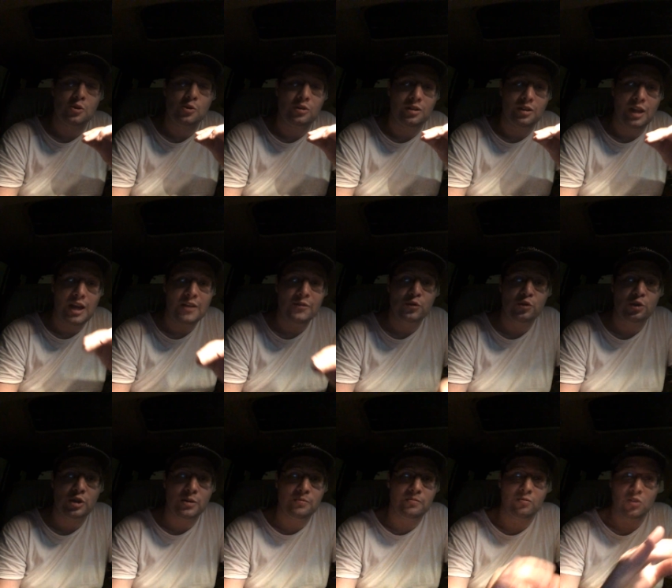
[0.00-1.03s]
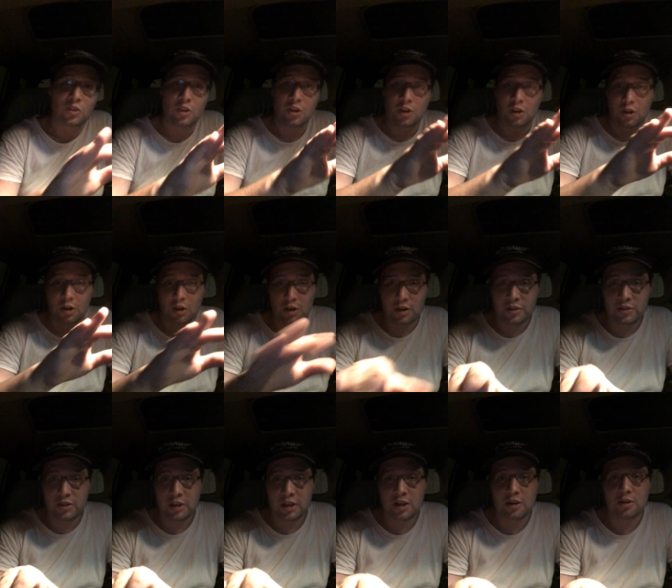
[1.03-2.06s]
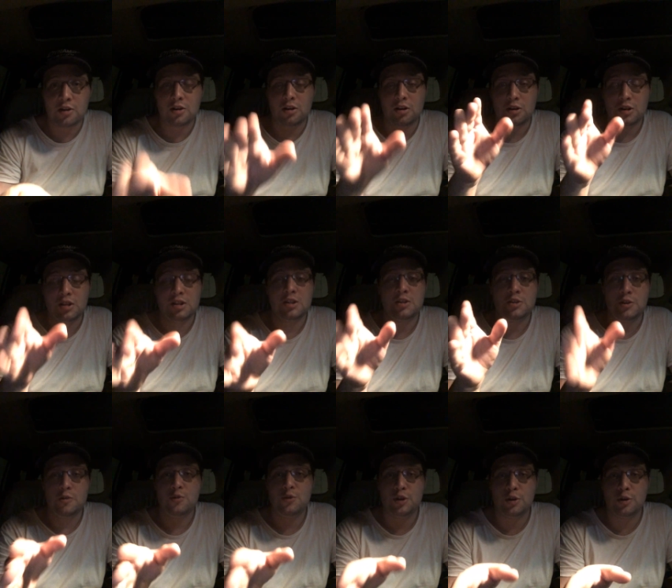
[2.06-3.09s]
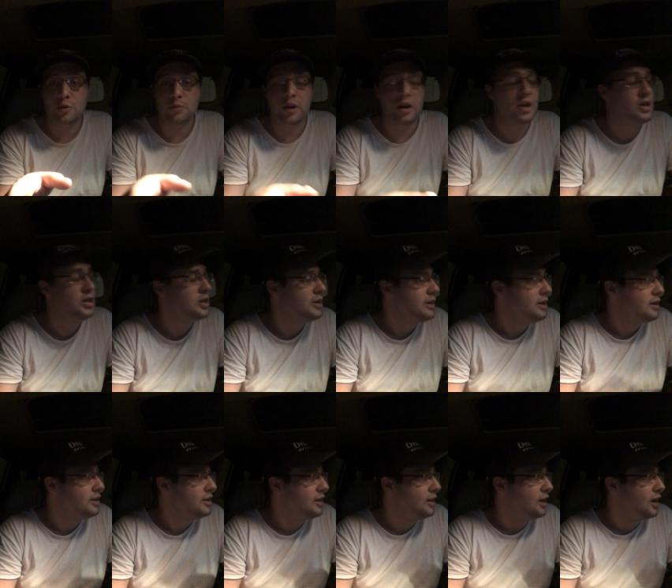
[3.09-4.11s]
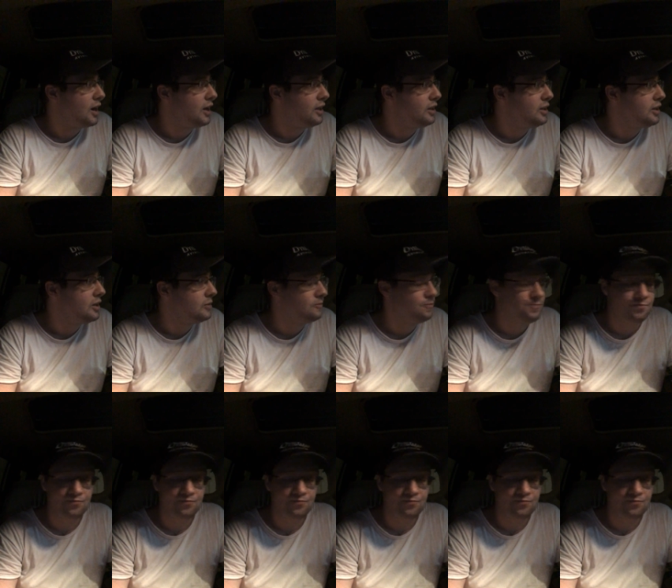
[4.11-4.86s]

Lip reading: do a live stream on here on YouTube, then I can